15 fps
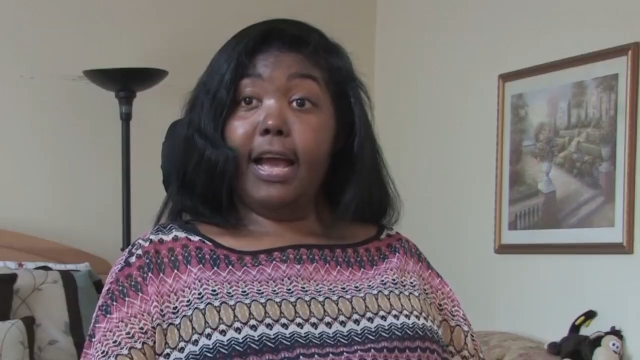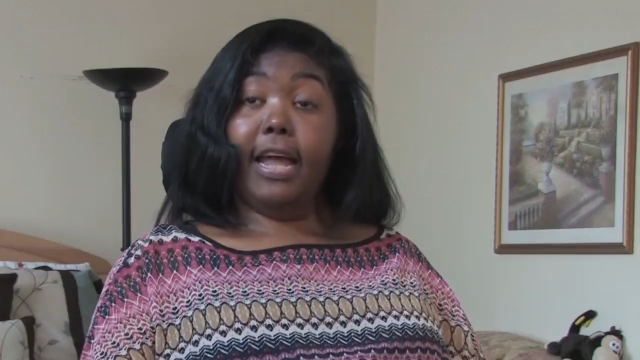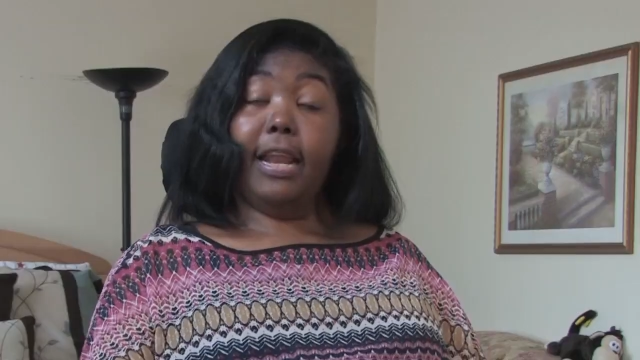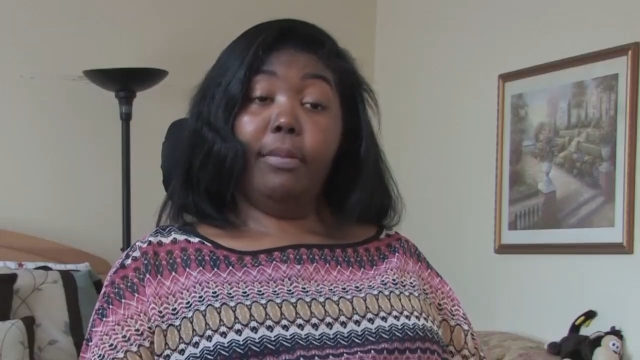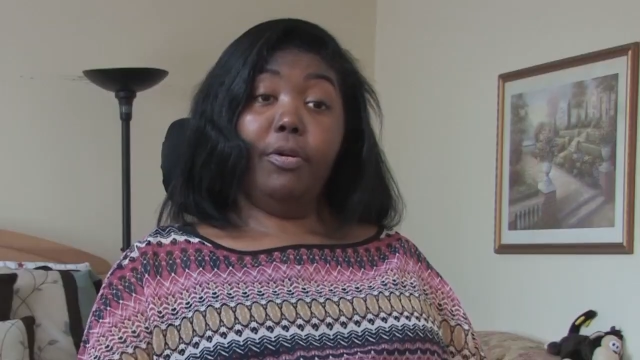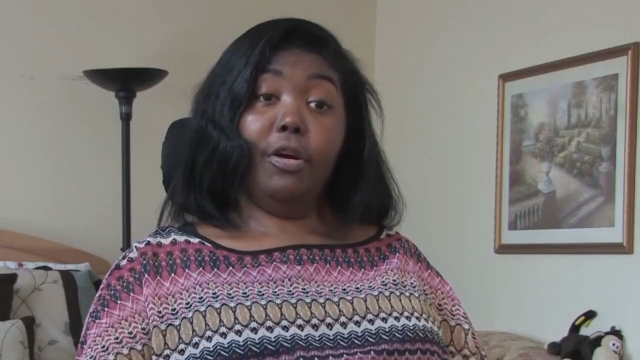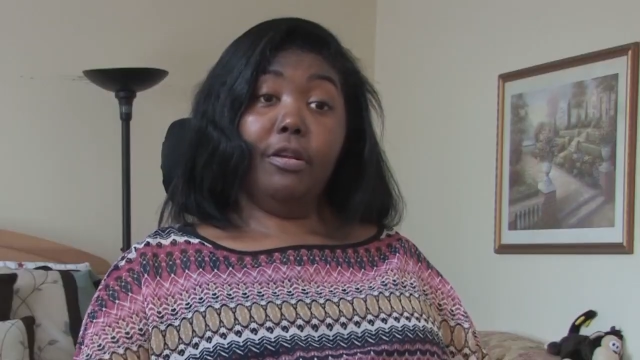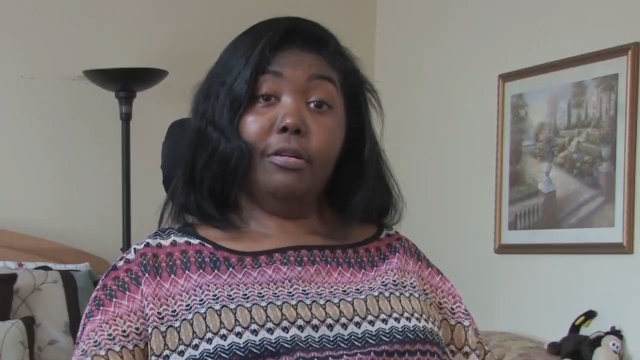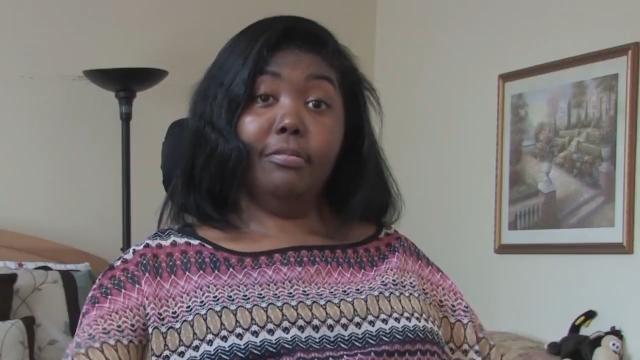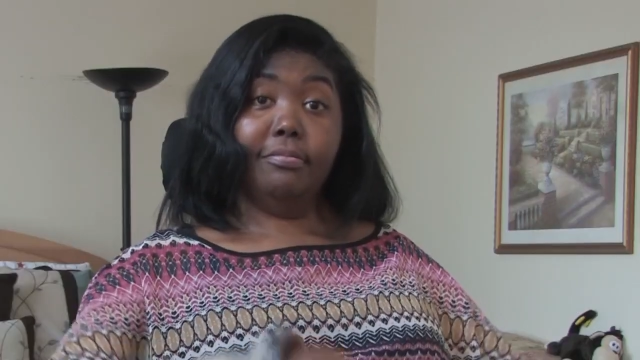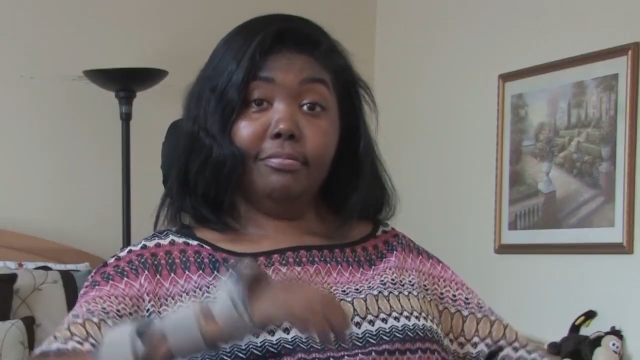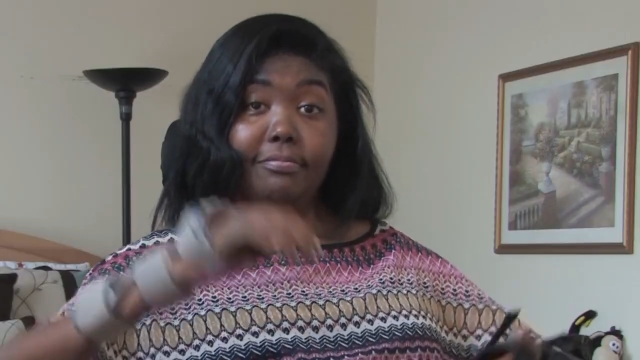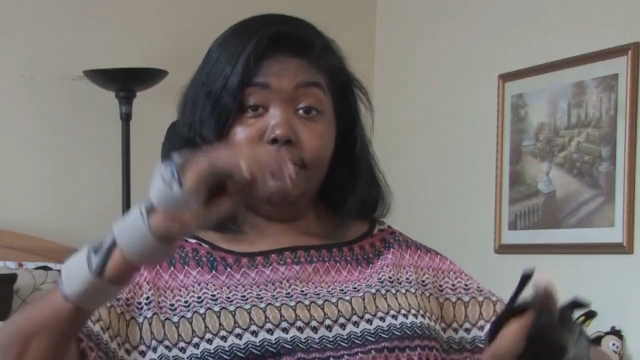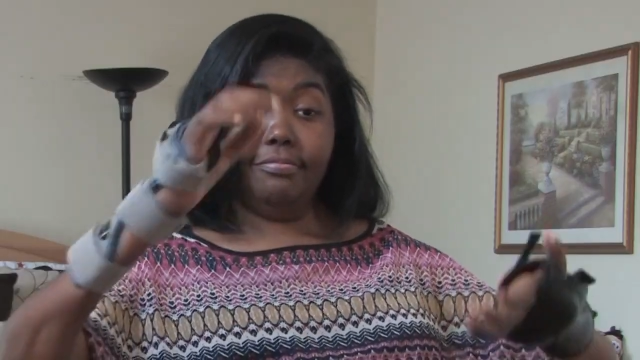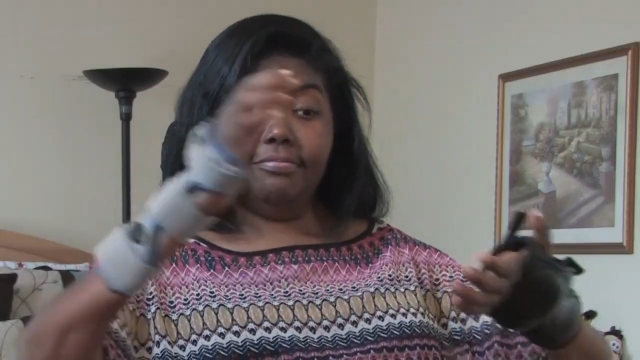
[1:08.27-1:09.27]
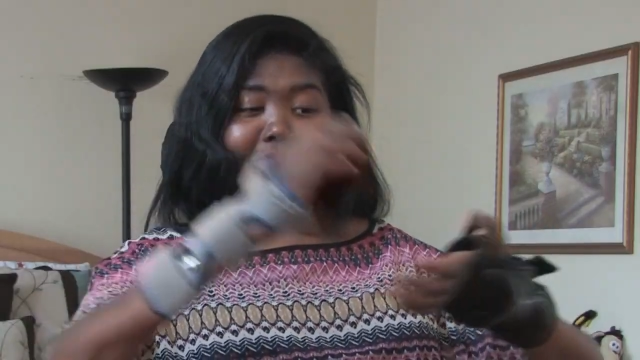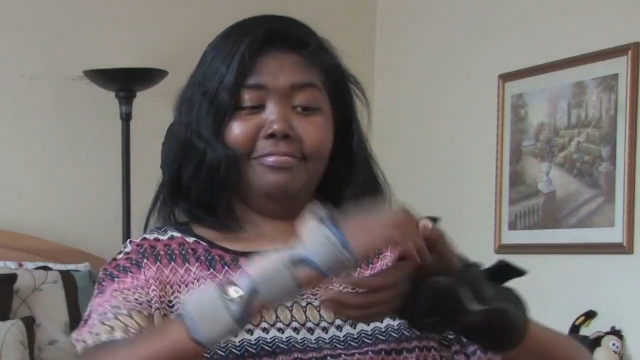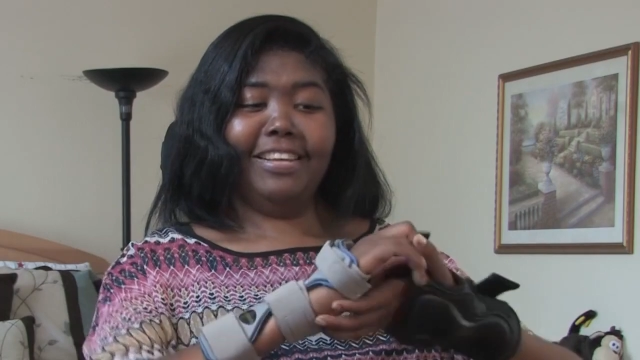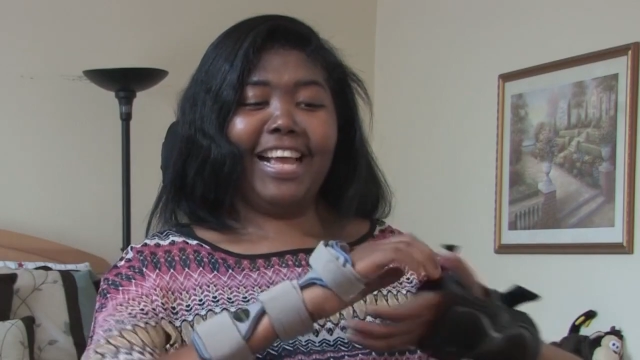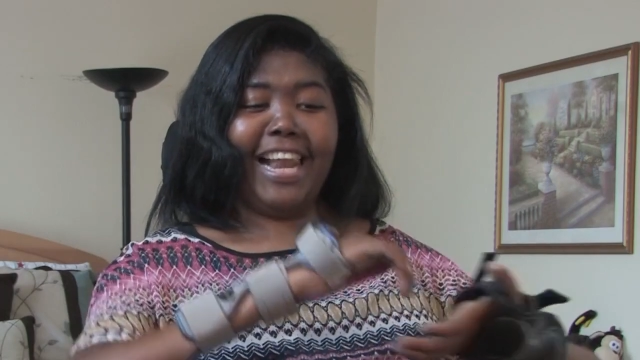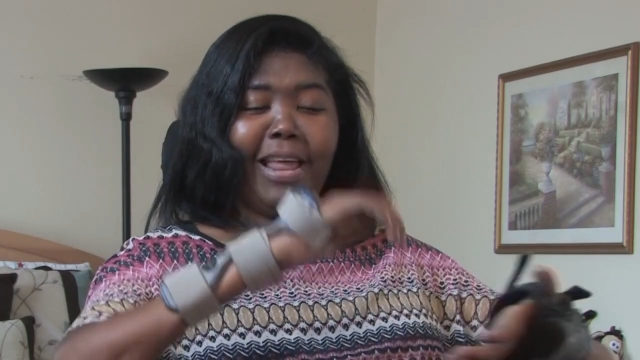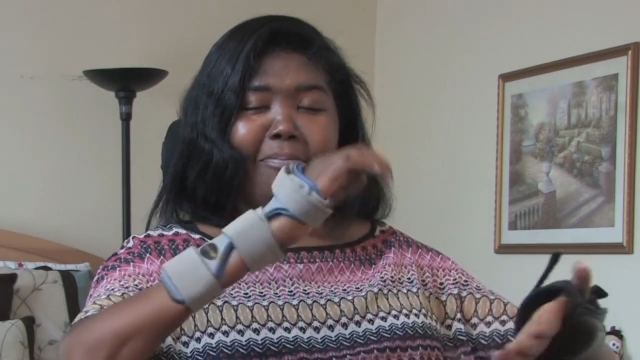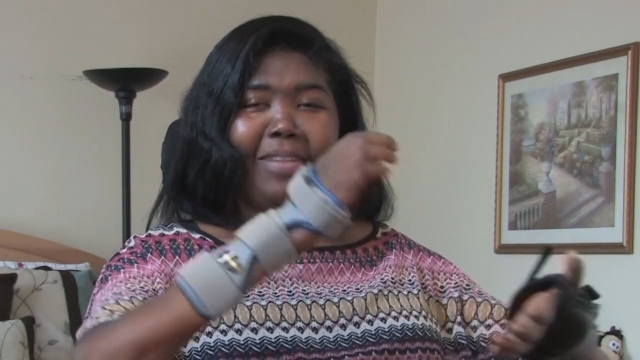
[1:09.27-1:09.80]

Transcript: and I'm gonna clap